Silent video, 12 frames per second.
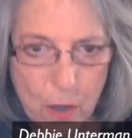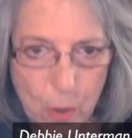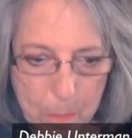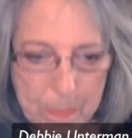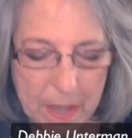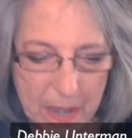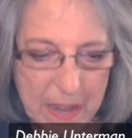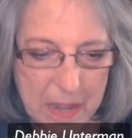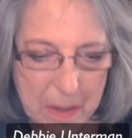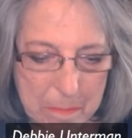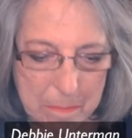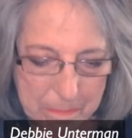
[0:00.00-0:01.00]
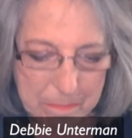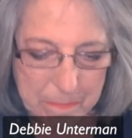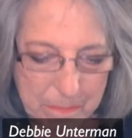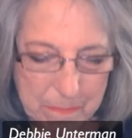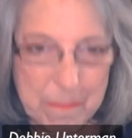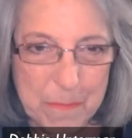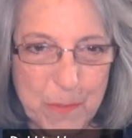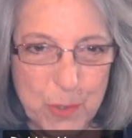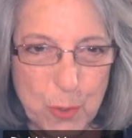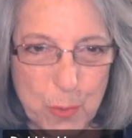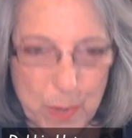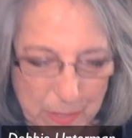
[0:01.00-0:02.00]
I hope that I am
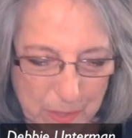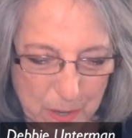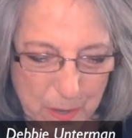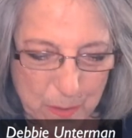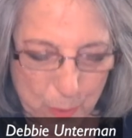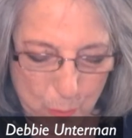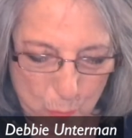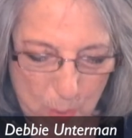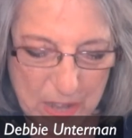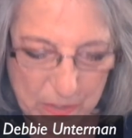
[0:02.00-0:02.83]
doing the